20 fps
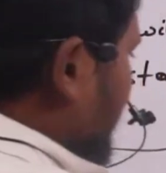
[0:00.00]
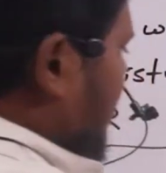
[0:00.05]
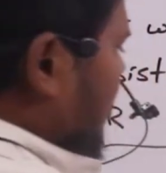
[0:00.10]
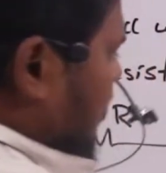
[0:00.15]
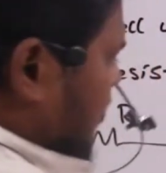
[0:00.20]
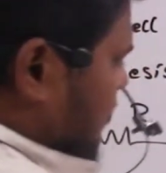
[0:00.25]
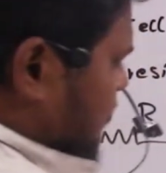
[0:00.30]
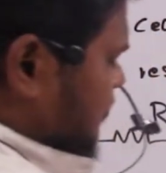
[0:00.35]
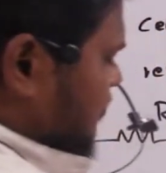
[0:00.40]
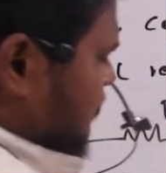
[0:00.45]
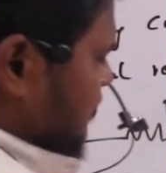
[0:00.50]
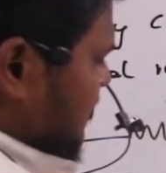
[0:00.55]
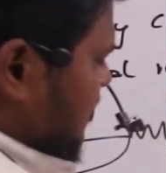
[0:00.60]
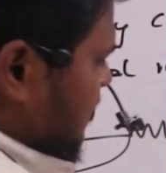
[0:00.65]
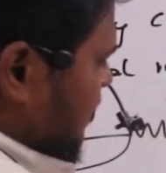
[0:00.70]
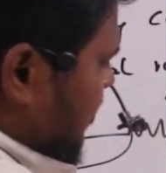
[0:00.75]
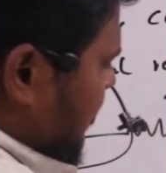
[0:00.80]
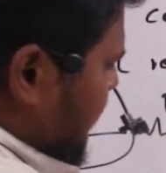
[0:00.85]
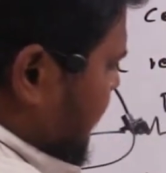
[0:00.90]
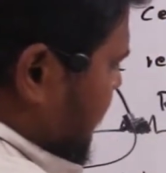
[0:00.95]
R.
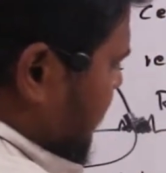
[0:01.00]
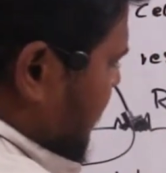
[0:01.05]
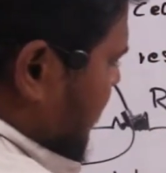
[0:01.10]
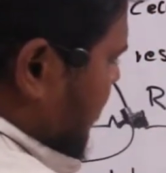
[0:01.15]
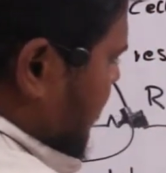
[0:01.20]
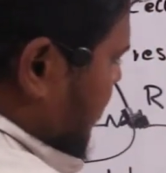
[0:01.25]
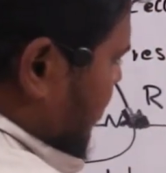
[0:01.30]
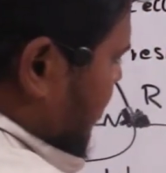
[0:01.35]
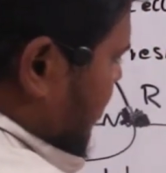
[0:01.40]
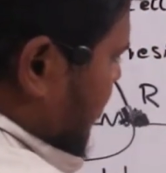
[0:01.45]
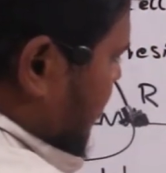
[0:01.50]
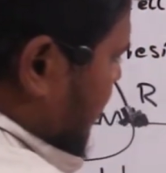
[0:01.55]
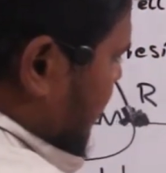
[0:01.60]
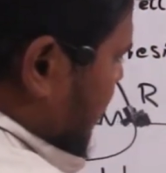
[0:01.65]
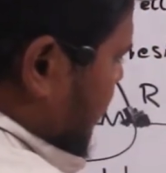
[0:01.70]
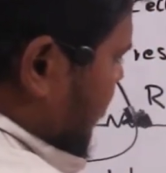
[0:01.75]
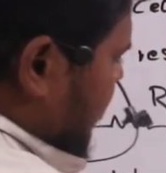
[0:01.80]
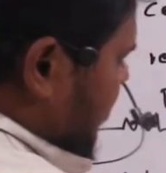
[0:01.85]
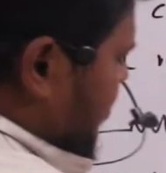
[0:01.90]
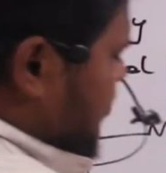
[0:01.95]
Okay.
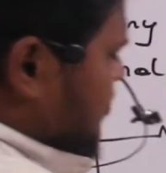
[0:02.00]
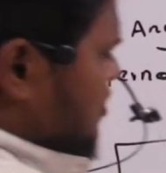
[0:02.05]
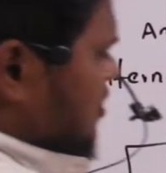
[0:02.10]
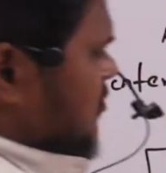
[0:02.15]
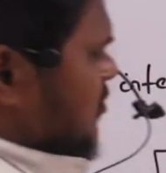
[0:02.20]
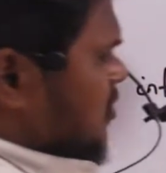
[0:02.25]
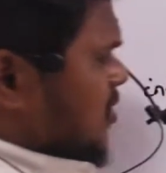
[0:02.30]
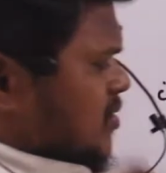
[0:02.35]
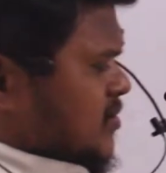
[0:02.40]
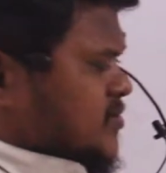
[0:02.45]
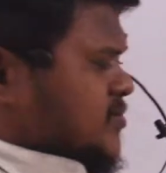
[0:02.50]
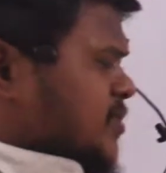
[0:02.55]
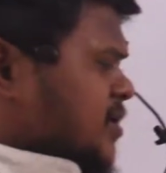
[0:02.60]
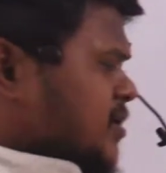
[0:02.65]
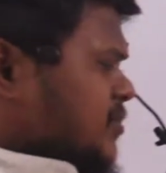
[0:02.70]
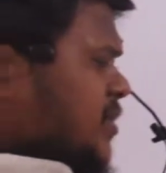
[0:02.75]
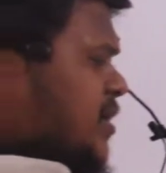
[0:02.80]
Now can you say what is meant by